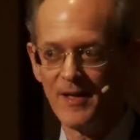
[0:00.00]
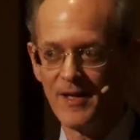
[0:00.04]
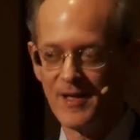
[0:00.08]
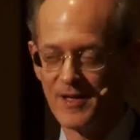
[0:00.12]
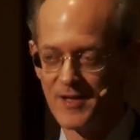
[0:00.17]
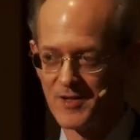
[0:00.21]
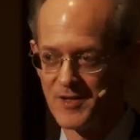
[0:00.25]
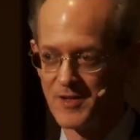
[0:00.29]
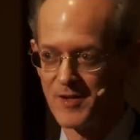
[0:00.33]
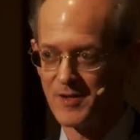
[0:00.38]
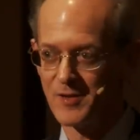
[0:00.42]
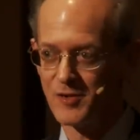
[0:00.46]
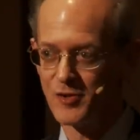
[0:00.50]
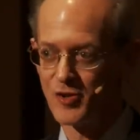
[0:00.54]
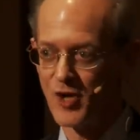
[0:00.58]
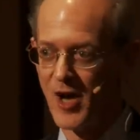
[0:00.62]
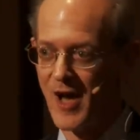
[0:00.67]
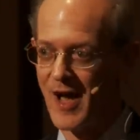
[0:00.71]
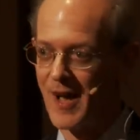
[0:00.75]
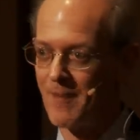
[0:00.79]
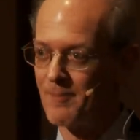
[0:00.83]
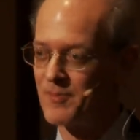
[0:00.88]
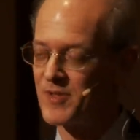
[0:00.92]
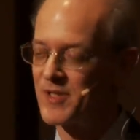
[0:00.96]
his
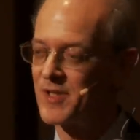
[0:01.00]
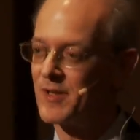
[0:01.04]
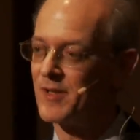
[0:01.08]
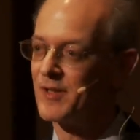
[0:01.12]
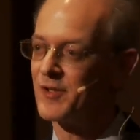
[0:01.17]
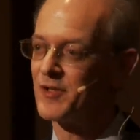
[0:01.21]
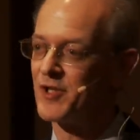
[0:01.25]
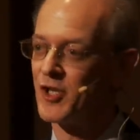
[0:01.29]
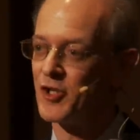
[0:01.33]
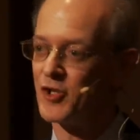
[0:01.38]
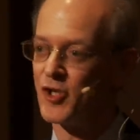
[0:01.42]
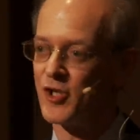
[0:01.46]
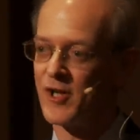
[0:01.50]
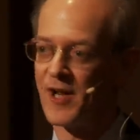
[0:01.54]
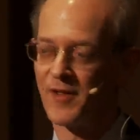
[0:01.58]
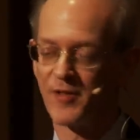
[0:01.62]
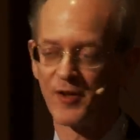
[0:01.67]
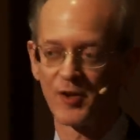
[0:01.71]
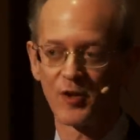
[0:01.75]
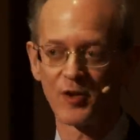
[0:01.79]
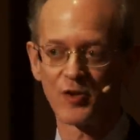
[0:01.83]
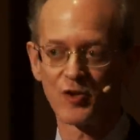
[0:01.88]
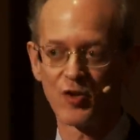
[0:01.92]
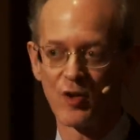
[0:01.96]
jobs teaching
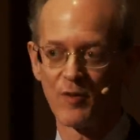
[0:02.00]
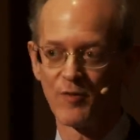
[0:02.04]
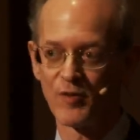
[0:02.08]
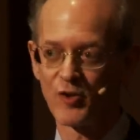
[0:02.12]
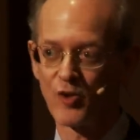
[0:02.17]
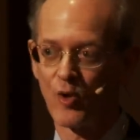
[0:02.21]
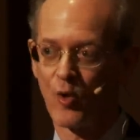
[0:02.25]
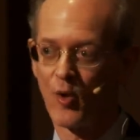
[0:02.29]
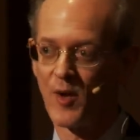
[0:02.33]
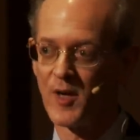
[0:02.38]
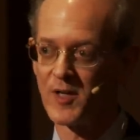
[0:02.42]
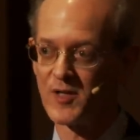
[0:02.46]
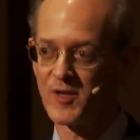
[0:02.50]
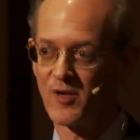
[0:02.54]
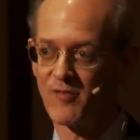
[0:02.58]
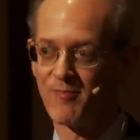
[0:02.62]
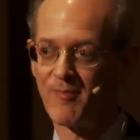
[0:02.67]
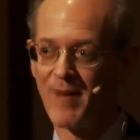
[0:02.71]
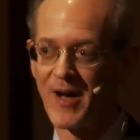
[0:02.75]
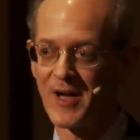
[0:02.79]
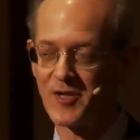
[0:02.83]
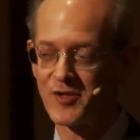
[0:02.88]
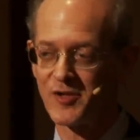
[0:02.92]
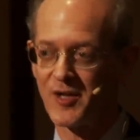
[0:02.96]
at the conservatories
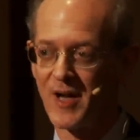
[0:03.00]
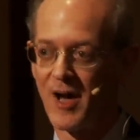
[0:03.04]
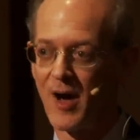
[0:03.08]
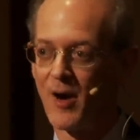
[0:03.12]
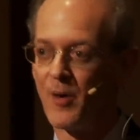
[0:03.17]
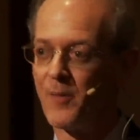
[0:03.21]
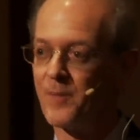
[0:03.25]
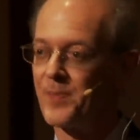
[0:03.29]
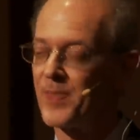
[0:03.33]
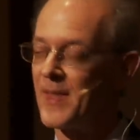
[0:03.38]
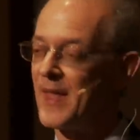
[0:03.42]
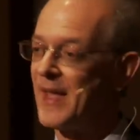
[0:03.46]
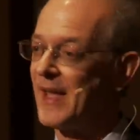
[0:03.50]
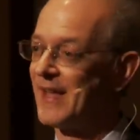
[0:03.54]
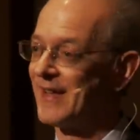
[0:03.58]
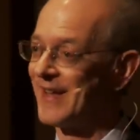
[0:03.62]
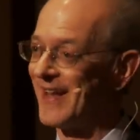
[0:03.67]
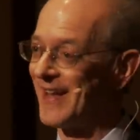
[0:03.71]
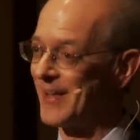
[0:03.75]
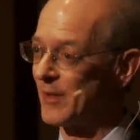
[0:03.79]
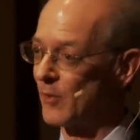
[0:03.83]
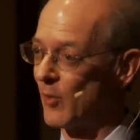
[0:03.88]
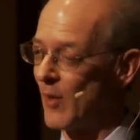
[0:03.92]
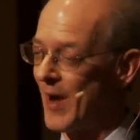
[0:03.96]
of Moscow
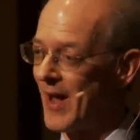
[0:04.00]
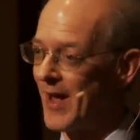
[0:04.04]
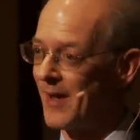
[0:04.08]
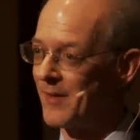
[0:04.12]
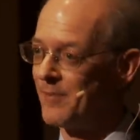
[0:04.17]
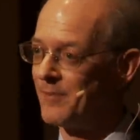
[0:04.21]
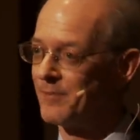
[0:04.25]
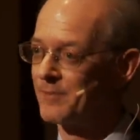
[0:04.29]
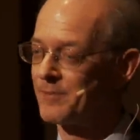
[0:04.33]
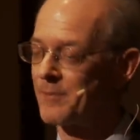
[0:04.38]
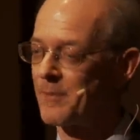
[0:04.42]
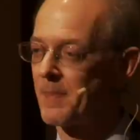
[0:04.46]
and Leningrad.